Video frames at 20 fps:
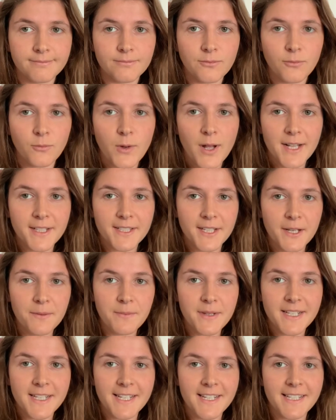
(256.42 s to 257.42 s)
Well done,
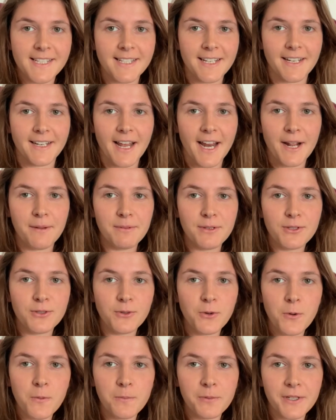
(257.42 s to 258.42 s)
Miss Easton, and I'm
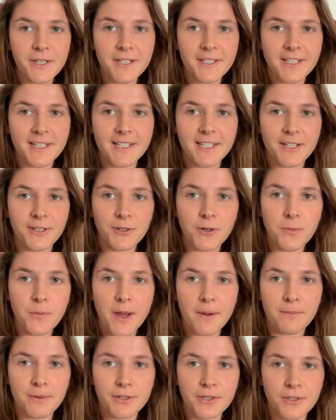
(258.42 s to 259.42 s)
so pleased to see you
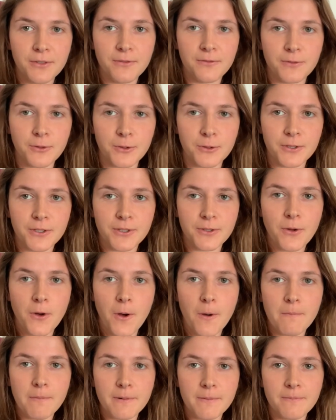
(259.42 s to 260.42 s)
remembered your full
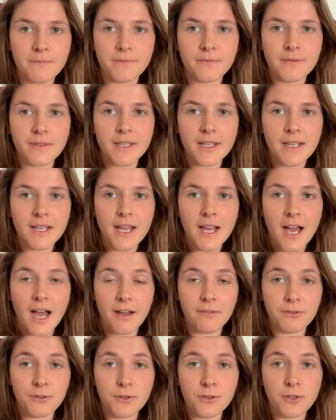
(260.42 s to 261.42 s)
stop.
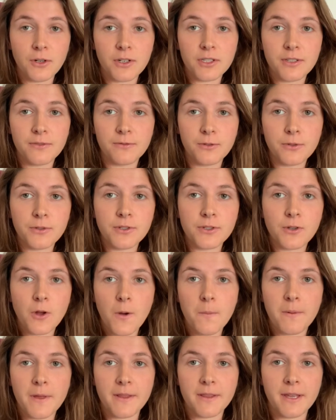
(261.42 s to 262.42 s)
Have you got a full
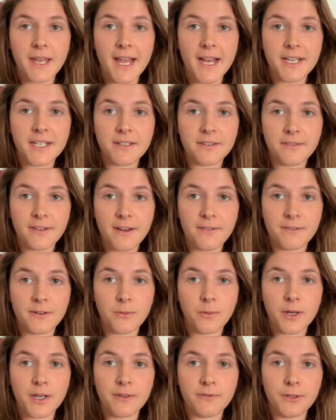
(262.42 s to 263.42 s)
stop at the end of every
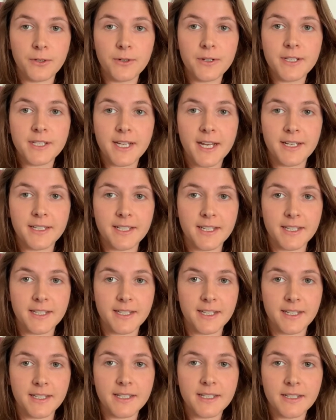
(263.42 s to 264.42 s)
one of your
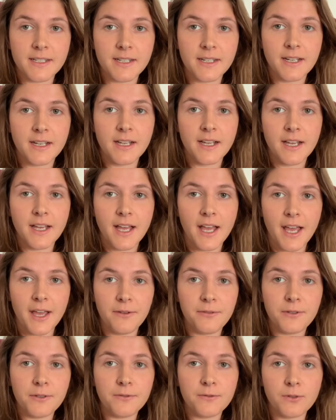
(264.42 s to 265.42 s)
sentences?
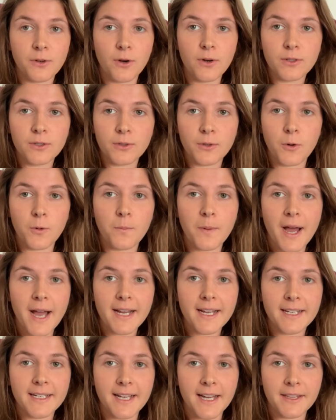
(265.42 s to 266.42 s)
If you've not, go
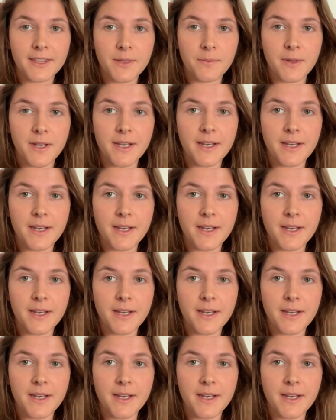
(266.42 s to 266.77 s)
back and add them in